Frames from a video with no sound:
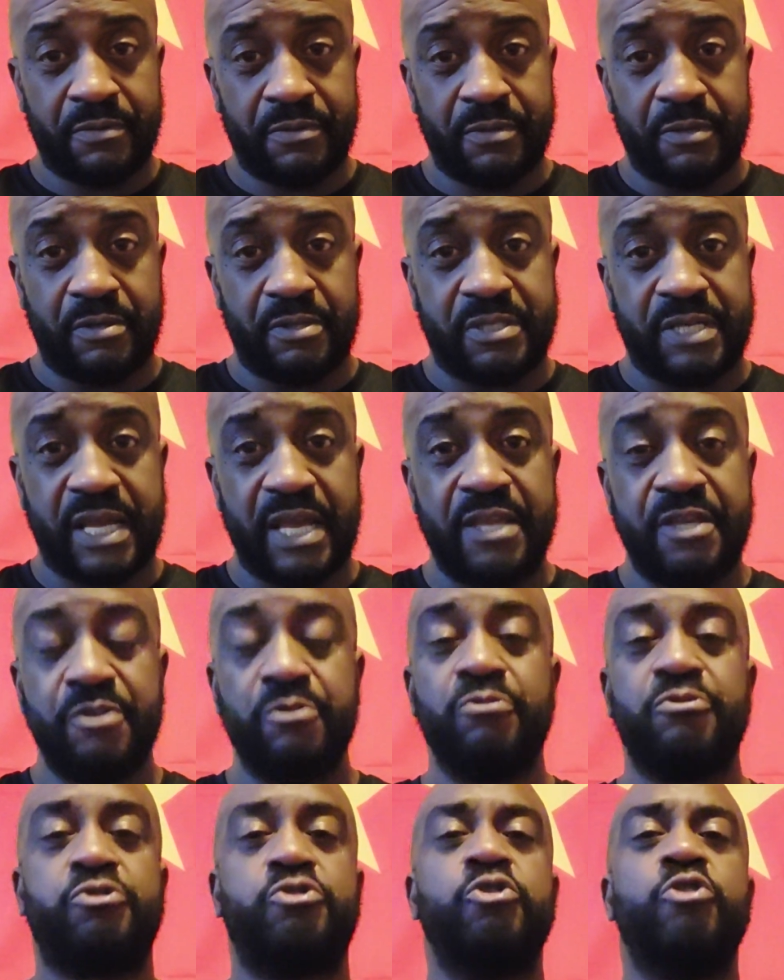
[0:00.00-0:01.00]
You know what I'm saying?
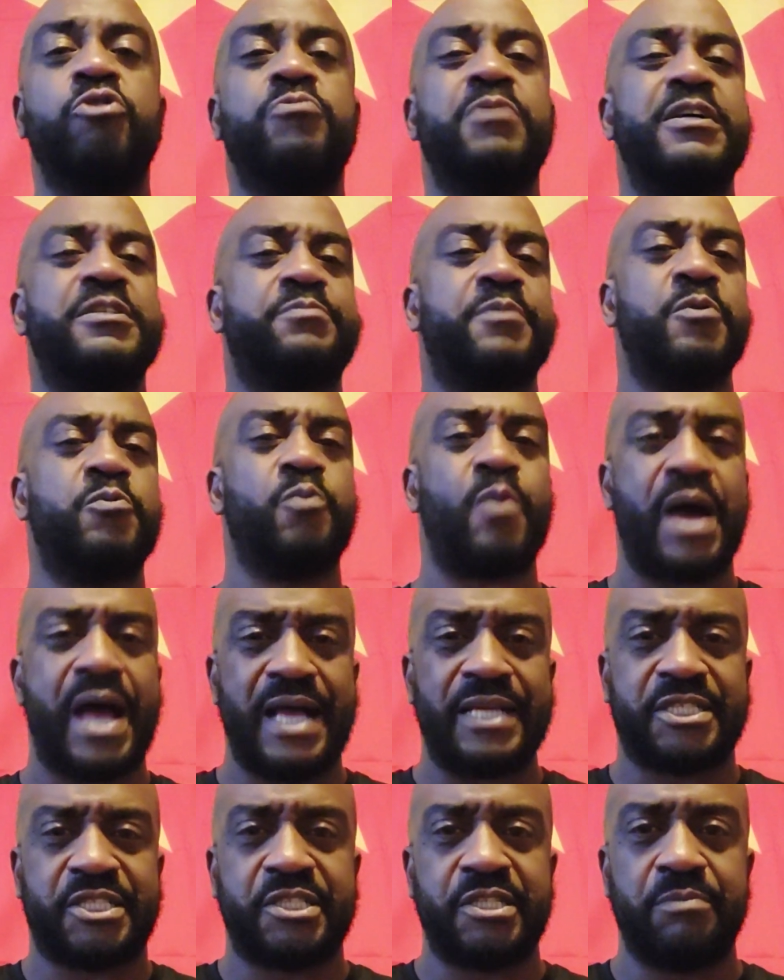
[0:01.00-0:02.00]
YouTube has been
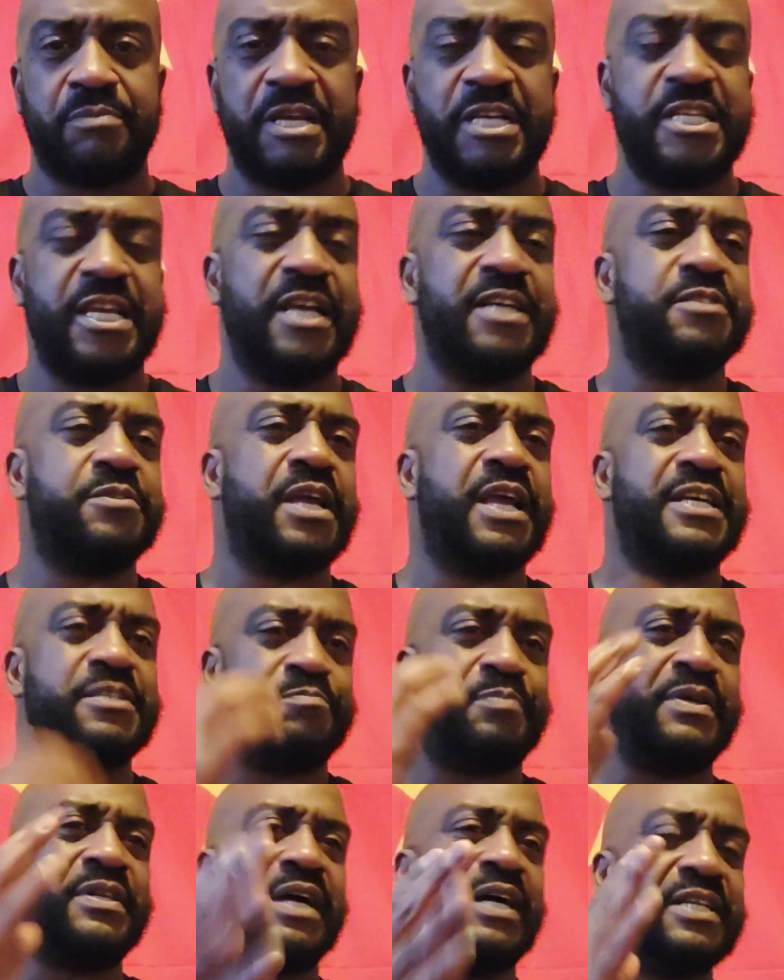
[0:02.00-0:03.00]
watching him. He, has, he has
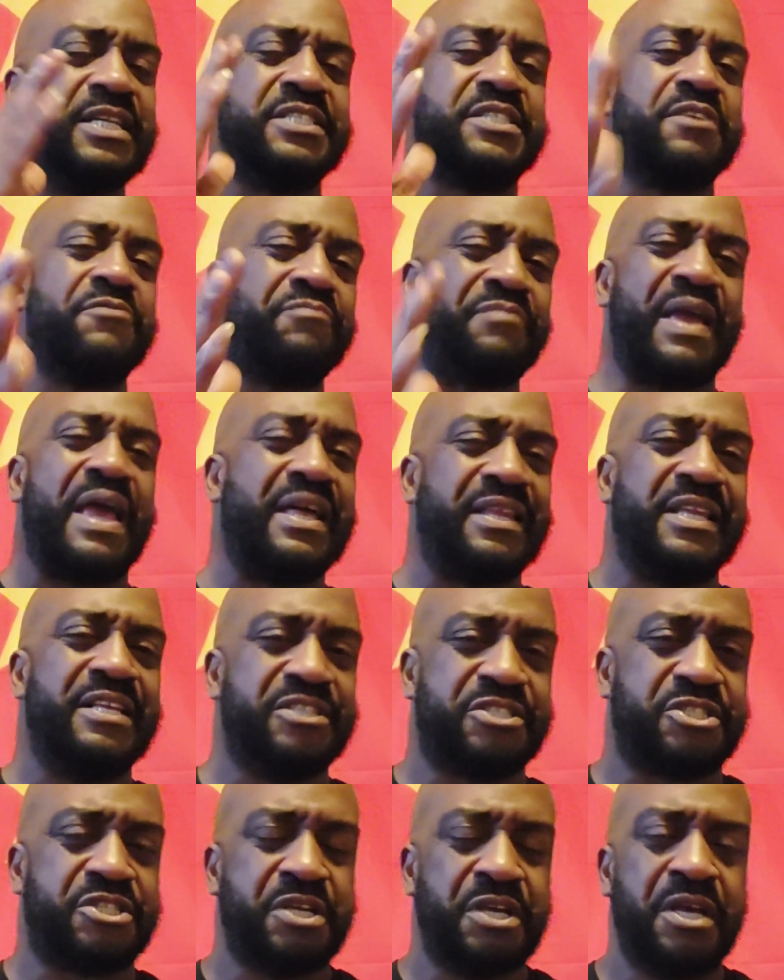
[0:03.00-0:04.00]
been under
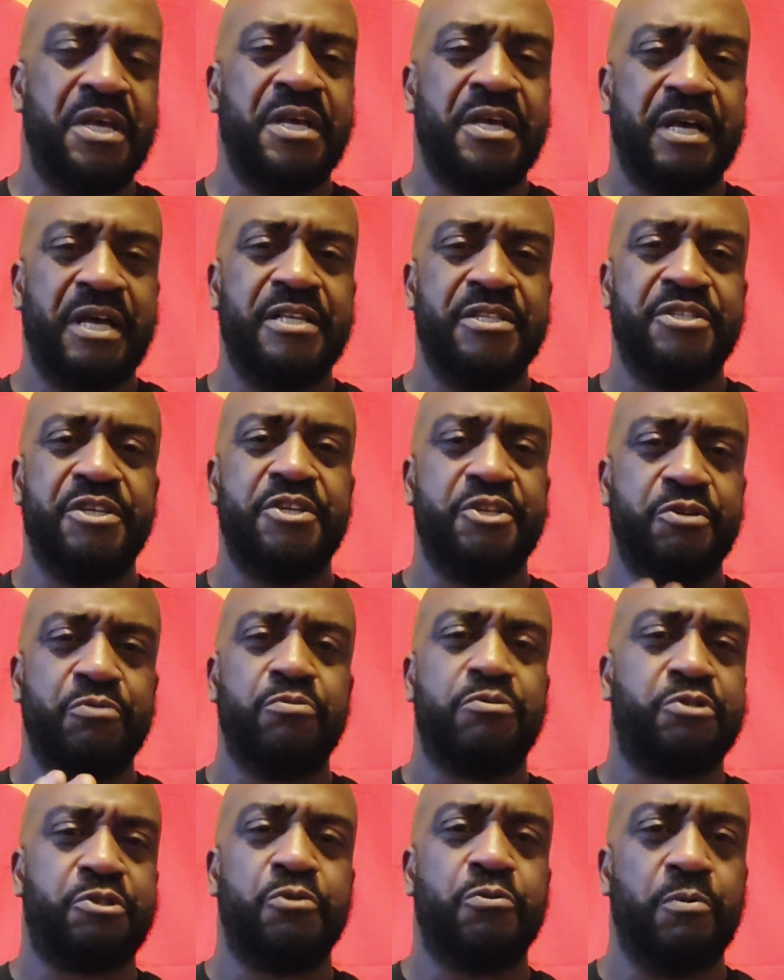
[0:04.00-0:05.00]
surveillance under
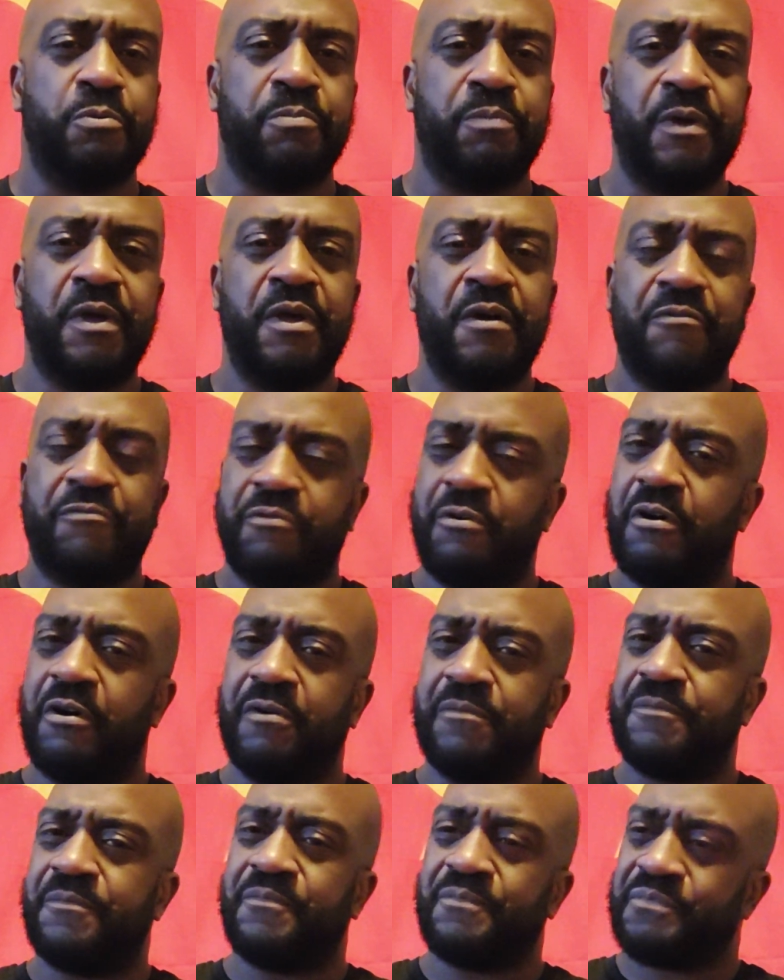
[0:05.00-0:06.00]
YouTube
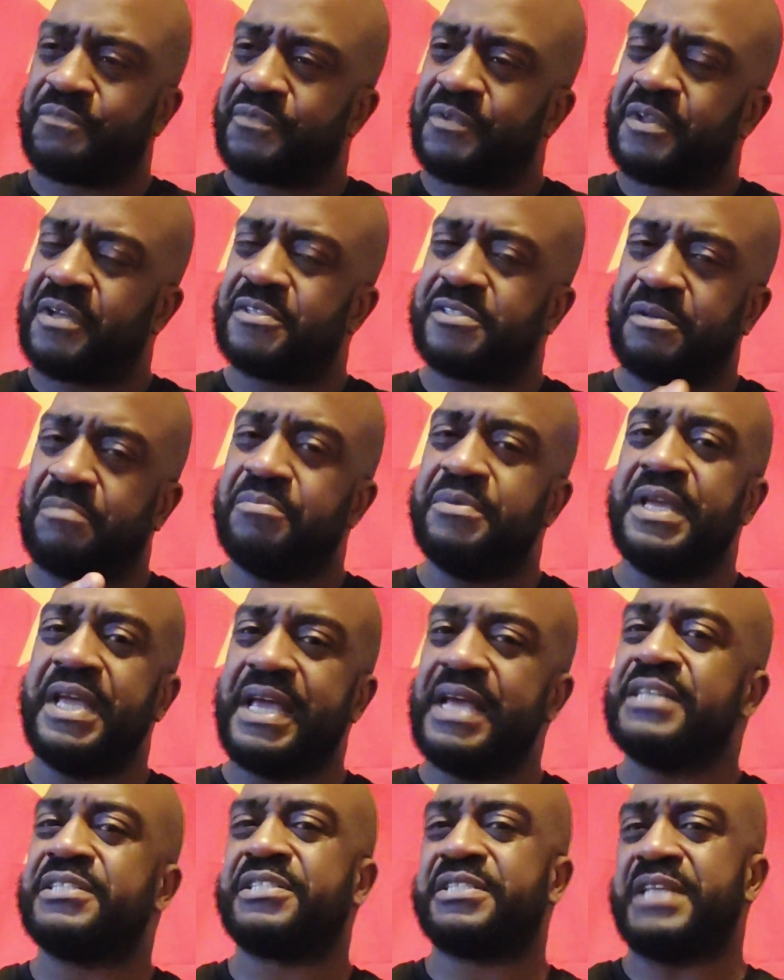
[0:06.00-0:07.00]
for some
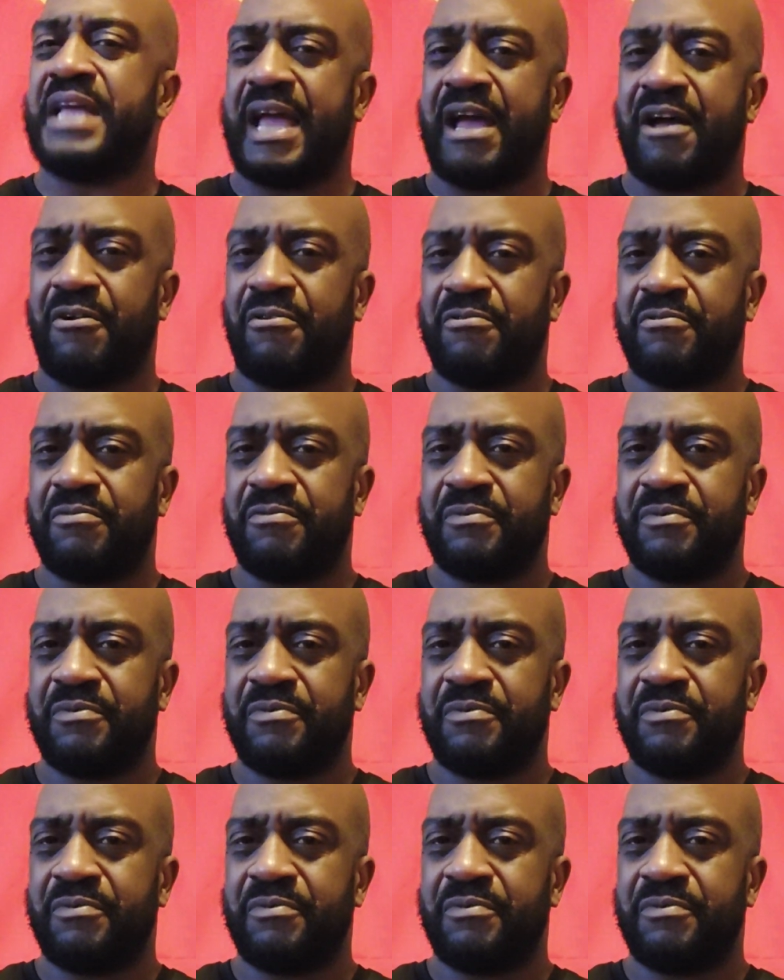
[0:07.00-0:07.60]
years now.